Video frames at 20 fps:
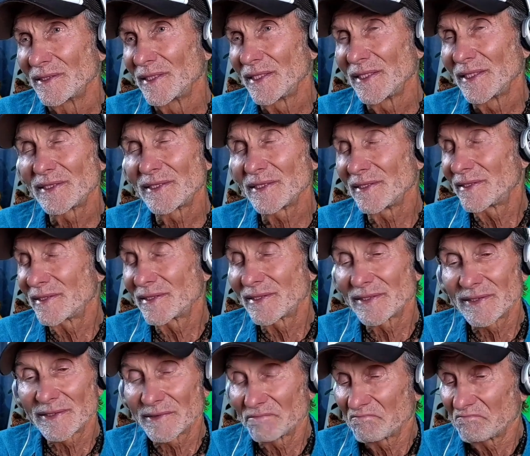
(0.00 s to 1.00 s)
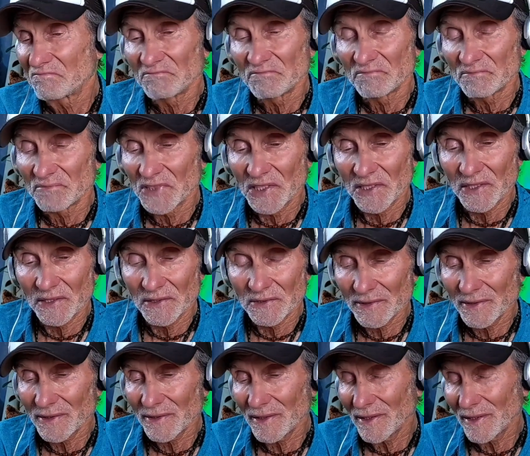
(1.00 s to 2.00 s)
it's you know,
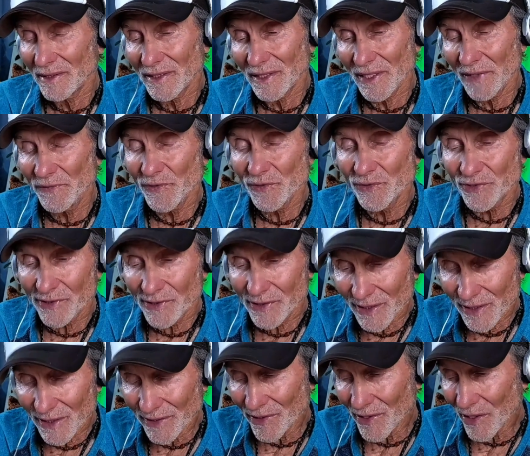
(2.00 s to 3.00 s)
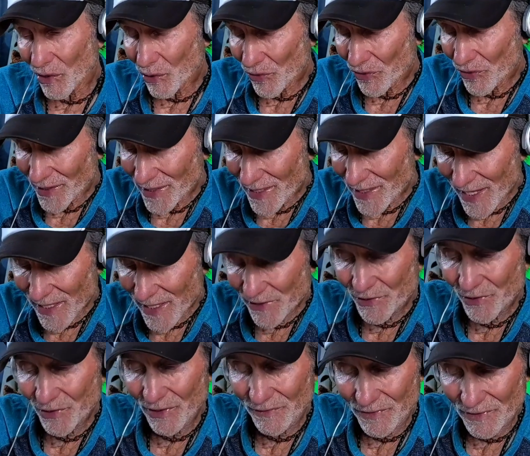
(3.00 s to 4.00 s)
if you know the
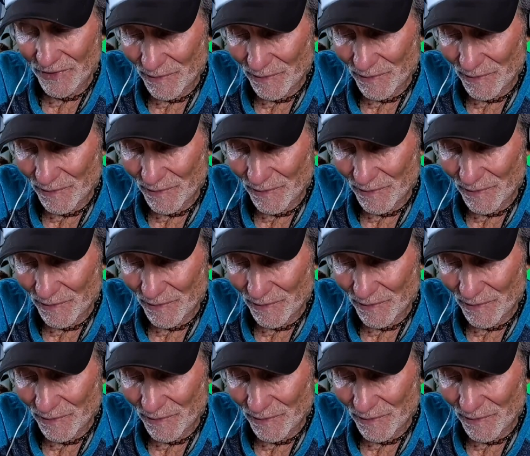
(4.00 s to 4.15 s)
nature of the